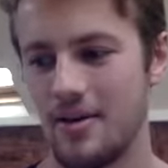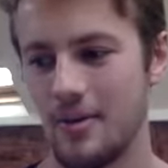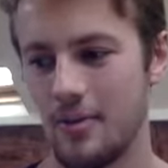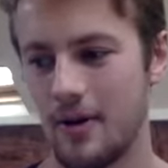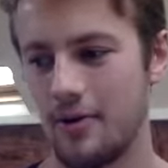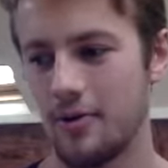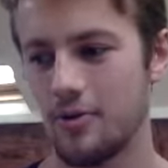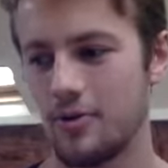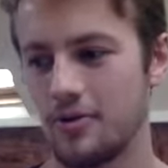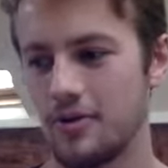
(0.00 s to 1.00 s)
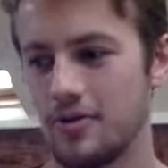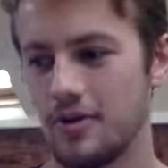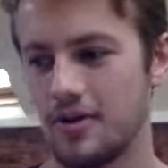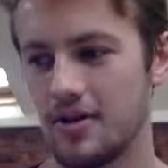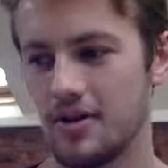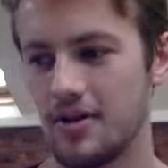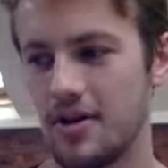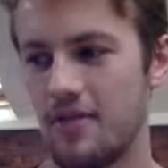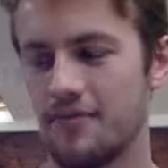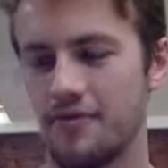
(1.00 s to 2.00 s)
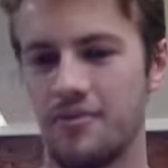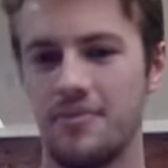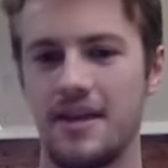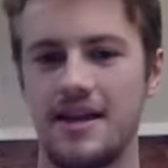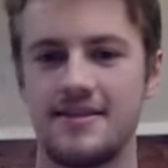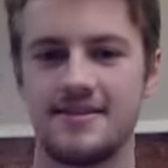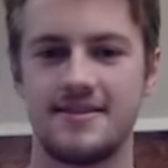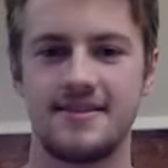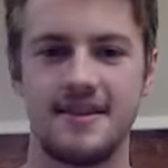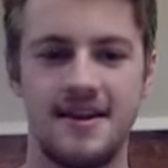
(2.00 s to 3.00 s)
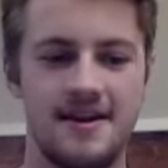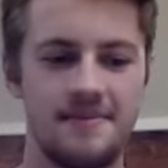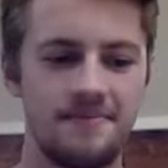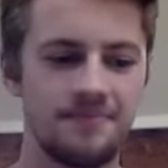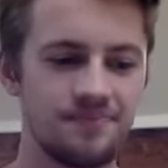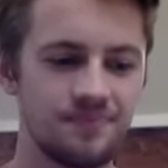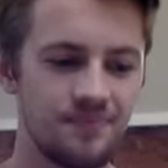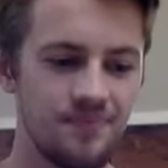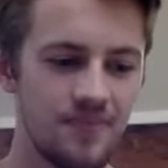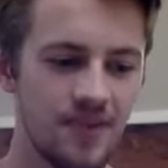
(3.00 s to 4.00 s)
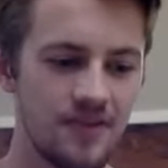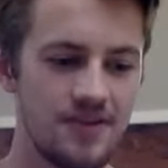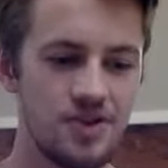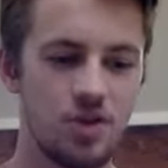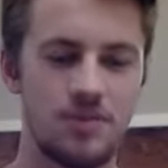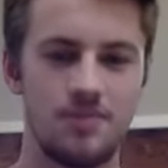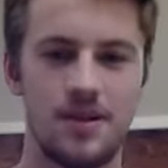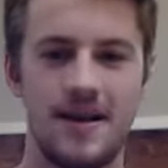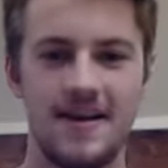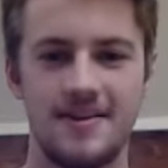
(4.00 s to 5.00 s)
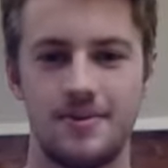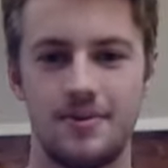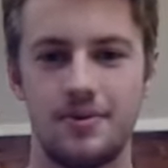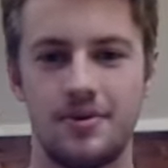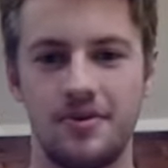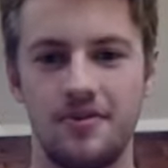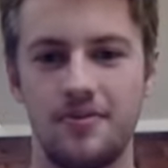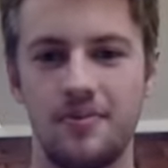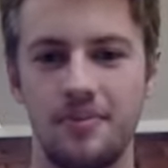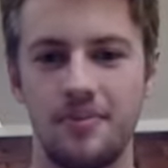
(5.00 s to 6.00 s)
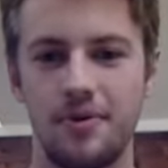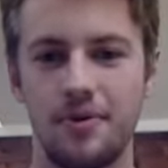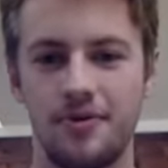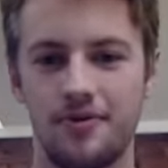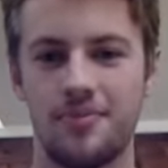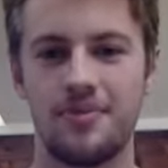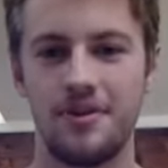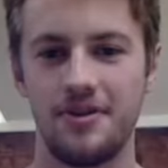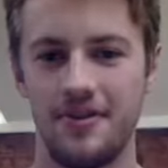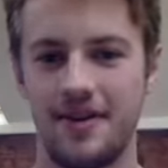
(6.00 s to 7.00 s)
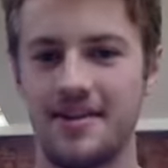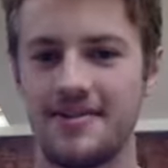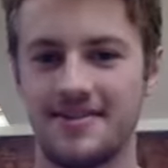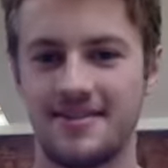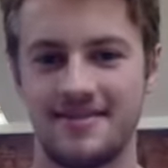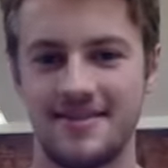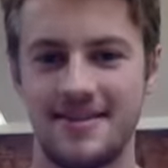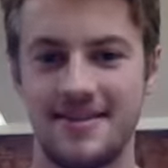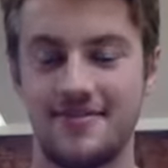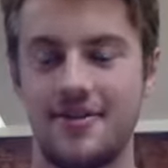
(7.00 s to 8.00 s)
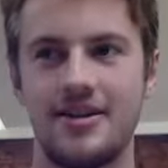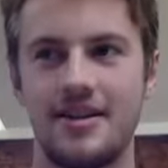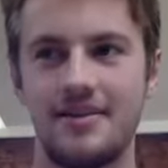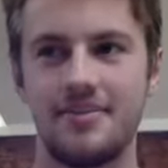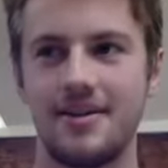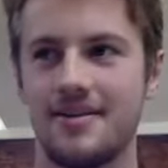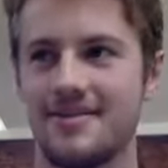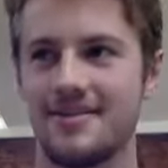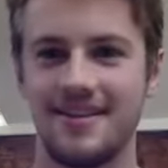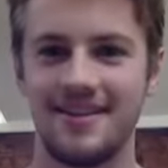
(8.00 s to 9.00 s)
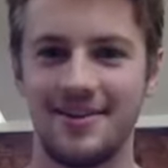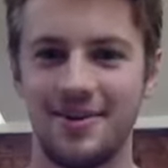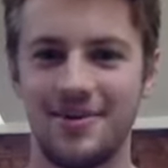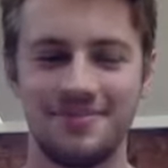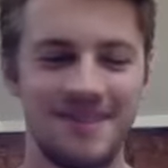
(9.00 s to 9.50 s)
we're all come from this this common place. We're all sort of born from the universe, which sounds very deep, but it's not.